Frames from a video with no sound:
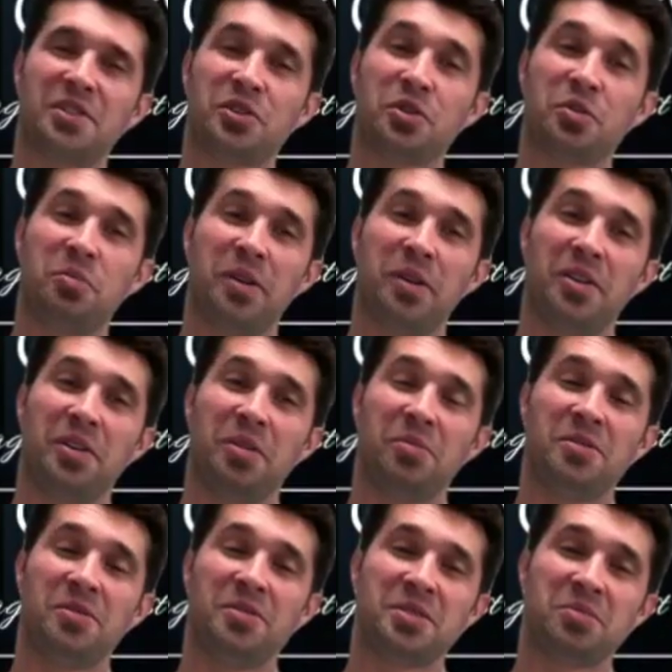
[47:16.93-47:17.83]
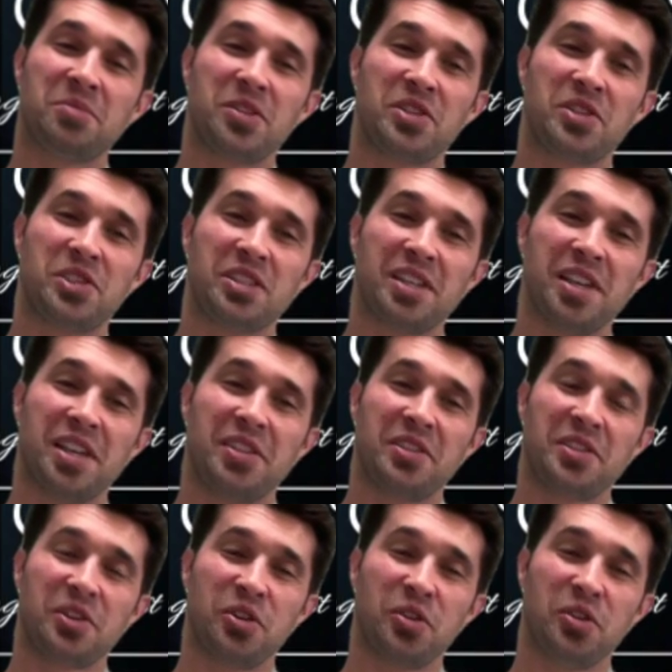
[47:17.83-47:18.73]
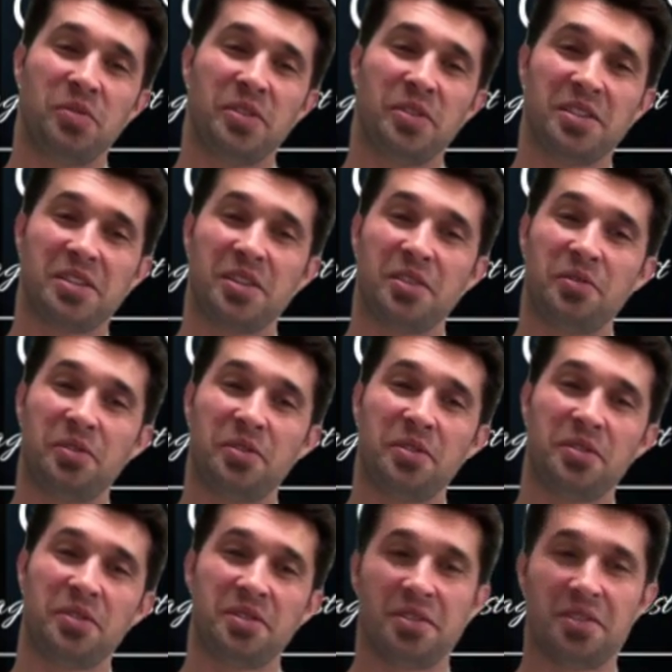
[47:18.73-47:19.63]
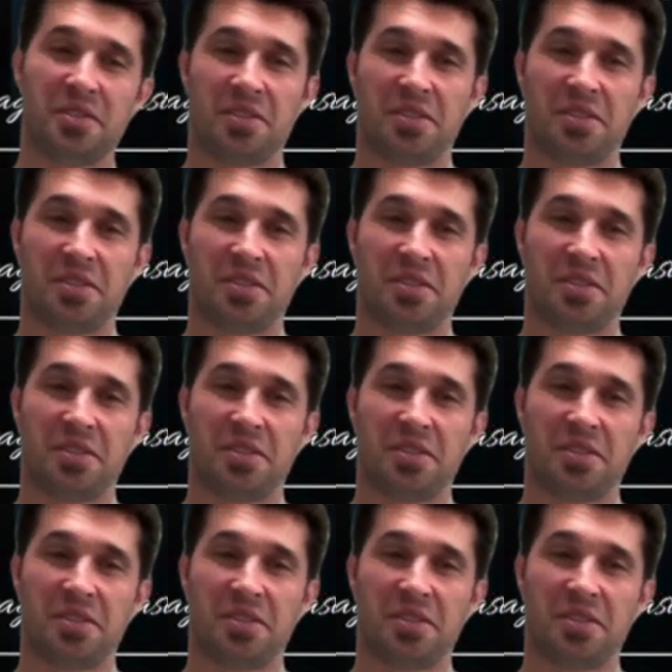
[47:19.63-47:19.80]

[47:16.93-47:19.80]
Gobert almost as much as he hates Kobe. It's unreal.